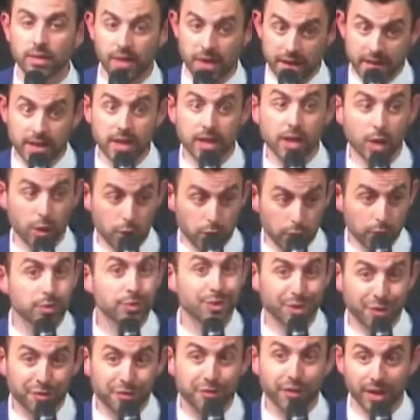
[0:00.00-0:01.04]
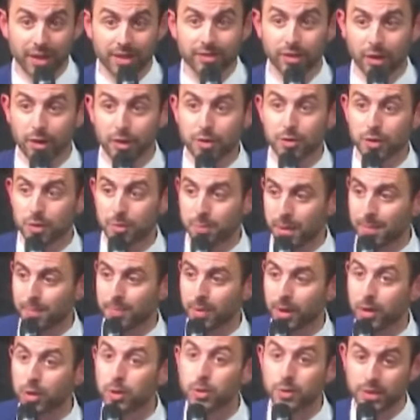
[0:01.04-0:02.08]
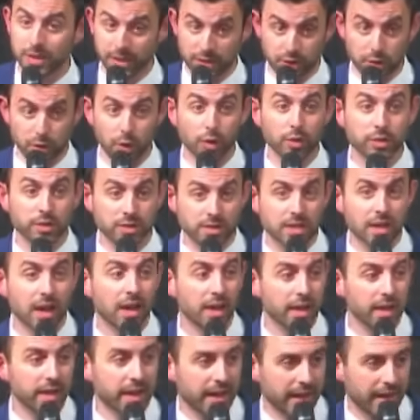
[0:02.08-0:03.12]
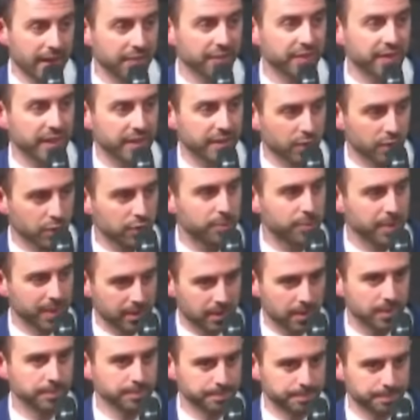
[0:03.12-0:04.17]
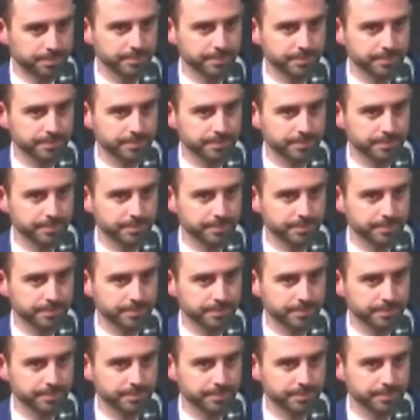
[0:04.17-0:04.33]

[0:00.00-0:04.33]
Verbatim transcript: they include the 500 people who did not die at that hospital.